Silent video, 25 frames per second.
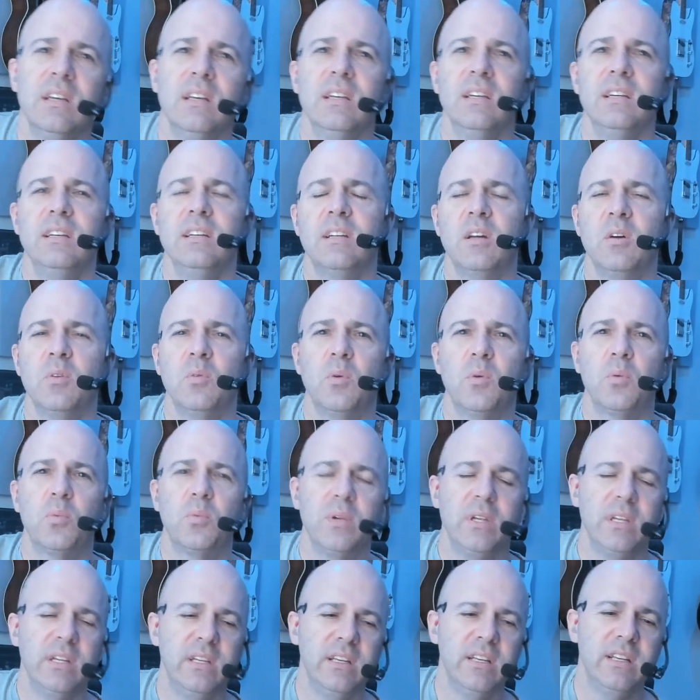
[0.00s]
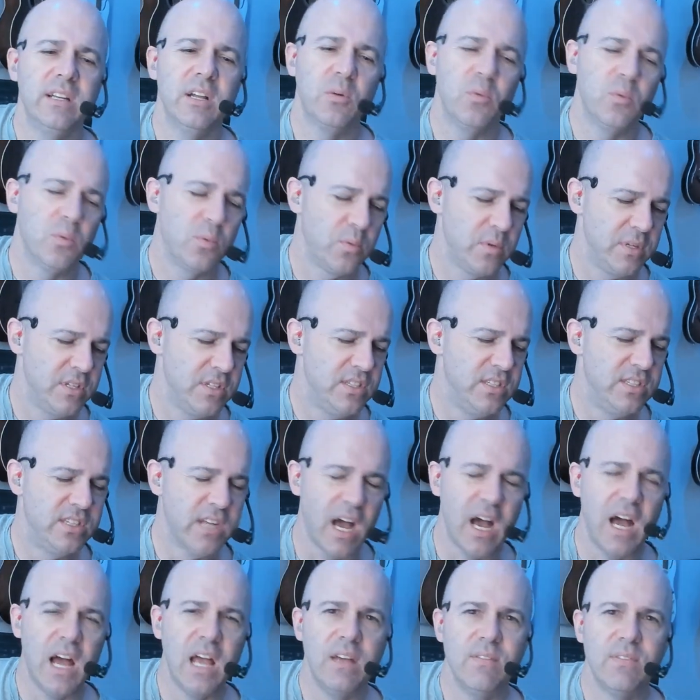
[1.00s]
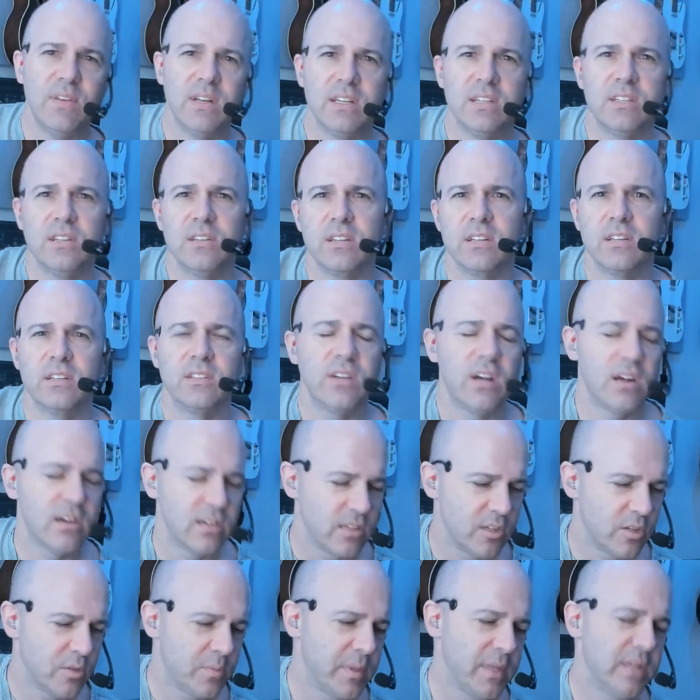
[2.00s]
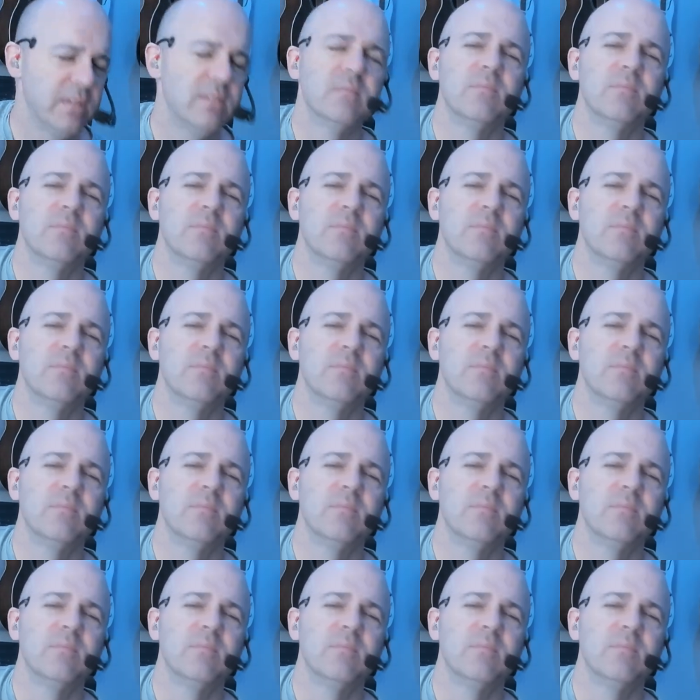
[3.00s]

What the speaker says: where we dive into the guitar a little bit.